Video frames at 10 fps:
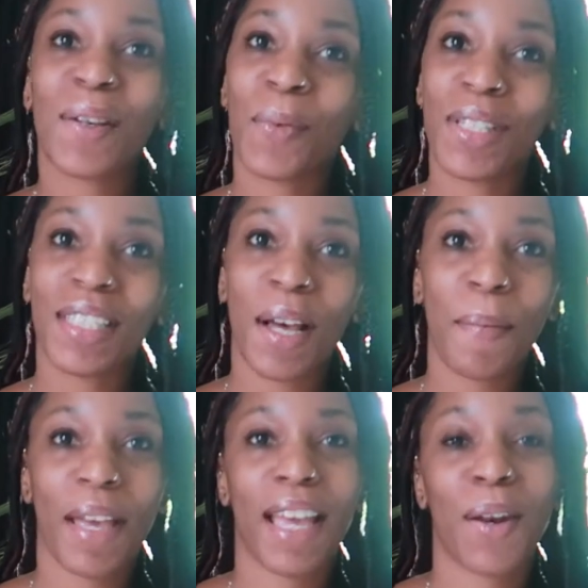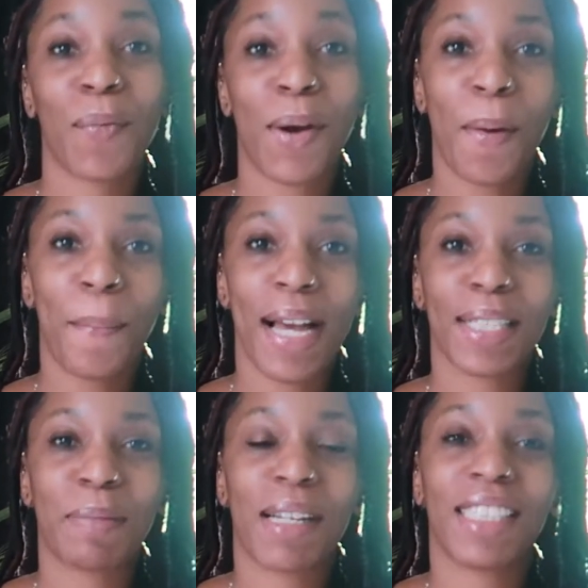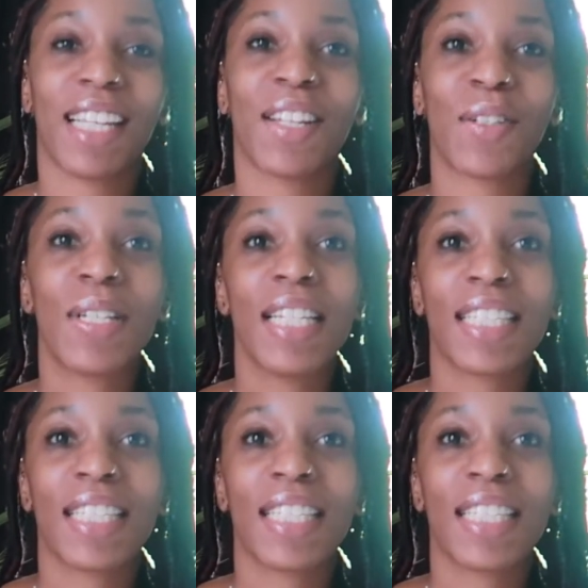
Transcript: What's up and welcome back to my channel.